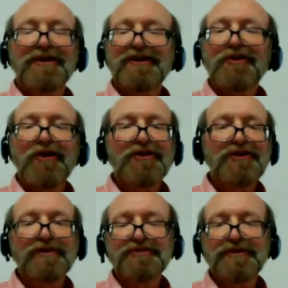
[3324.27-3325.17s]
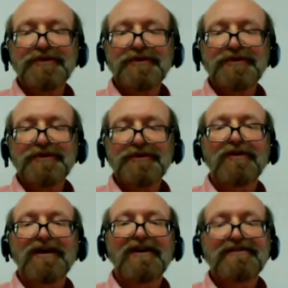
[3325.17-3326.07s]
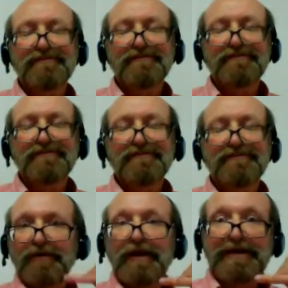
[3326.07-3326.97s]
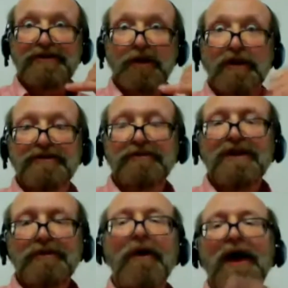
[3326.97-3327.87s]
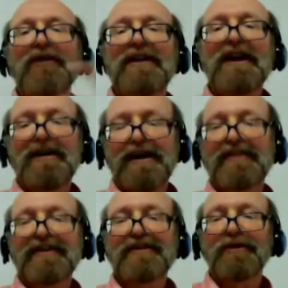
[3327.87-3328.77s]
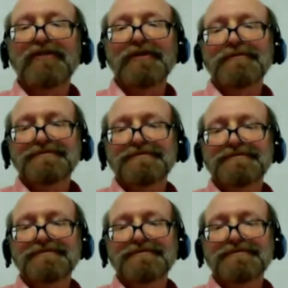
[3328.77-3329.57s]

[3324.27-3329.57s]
If they're going to call you or tweet you or call you, how do they get hold of you?